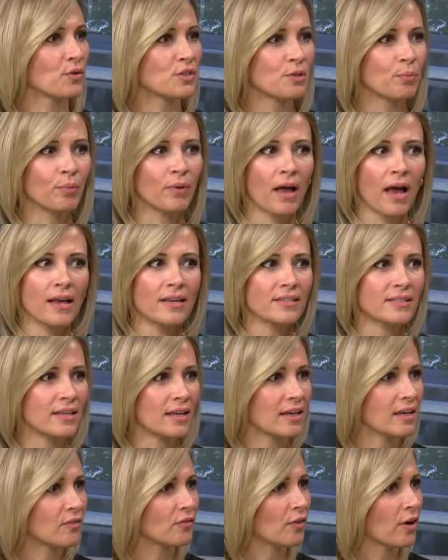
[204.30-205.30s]
supplies
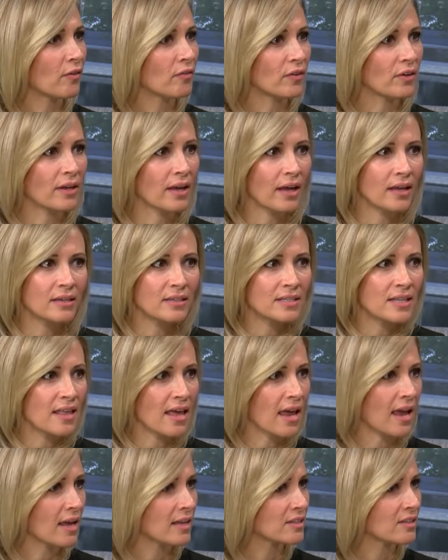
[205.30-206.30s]
taking forever to get into the
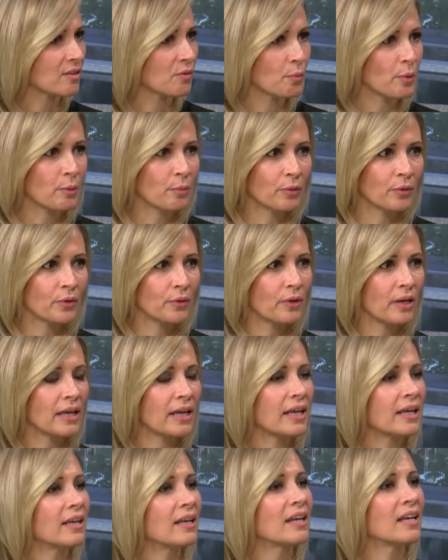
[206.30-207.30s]
hands of the people who need
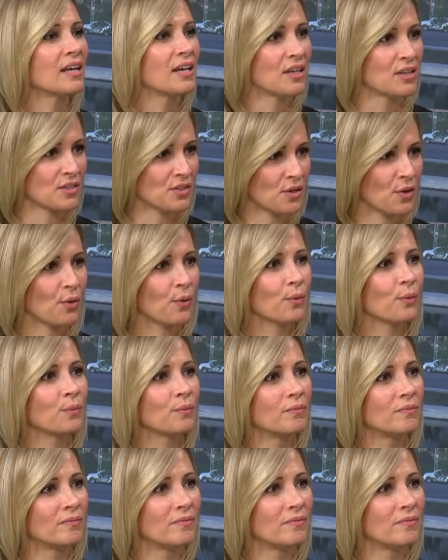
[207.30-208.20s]
it. So